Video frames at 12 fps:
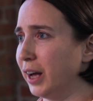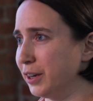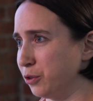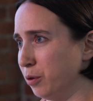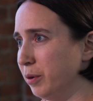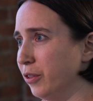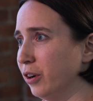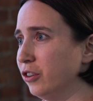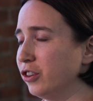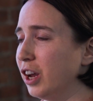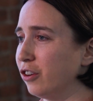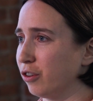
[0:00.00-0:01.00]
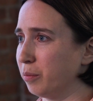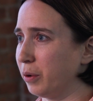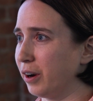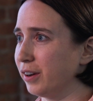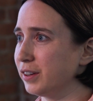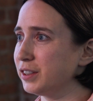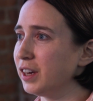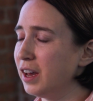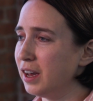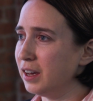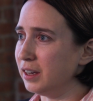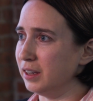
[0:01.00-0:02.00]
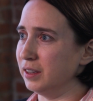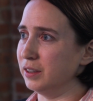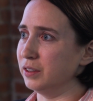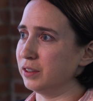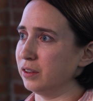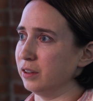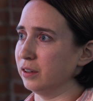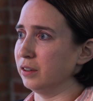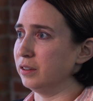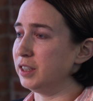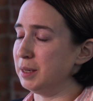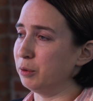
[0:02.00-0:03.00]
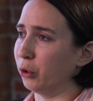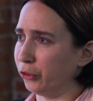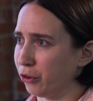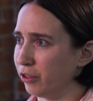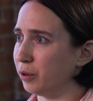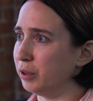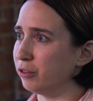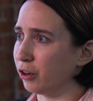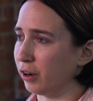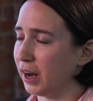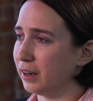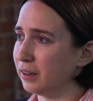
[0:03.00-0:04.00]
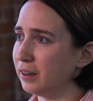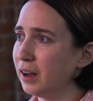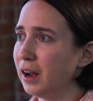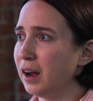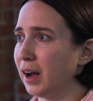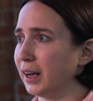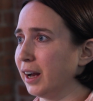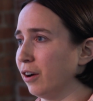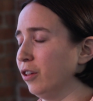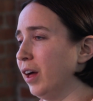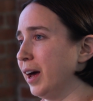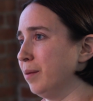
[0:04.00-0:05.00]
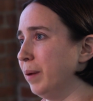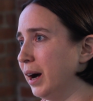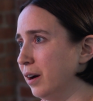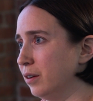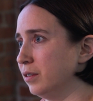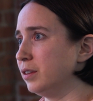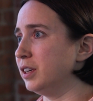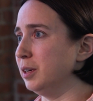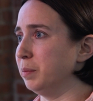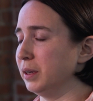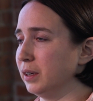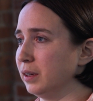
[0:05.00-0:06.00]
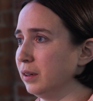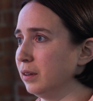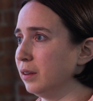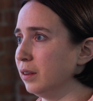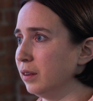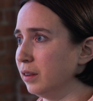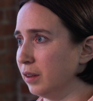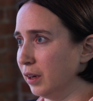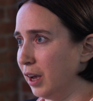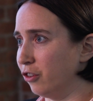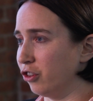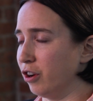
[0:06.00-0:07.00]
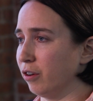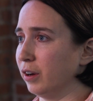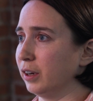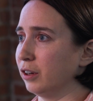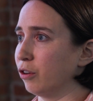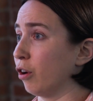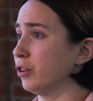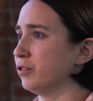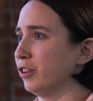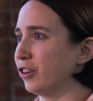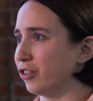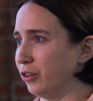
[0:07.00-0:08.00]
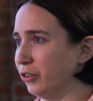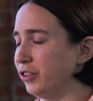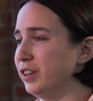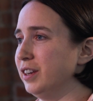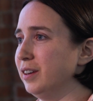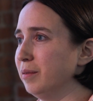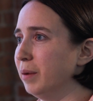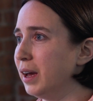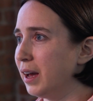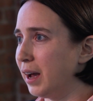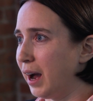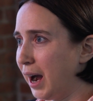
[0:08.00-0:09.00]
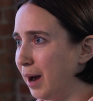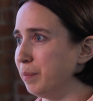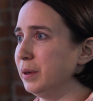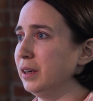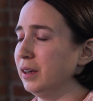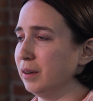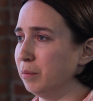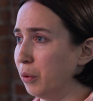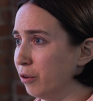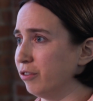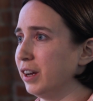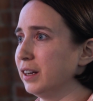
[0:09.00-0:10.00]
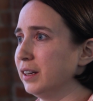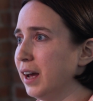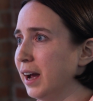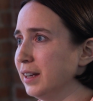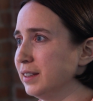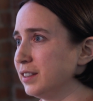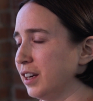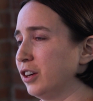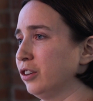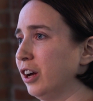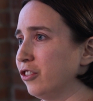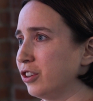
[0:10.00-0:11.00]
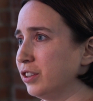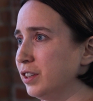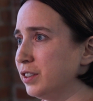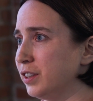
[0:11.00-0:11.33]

Classroom and other education products is the team culture that we've created. I care a lot about keeping the engineering and cross functional team happy and motivated and psychologically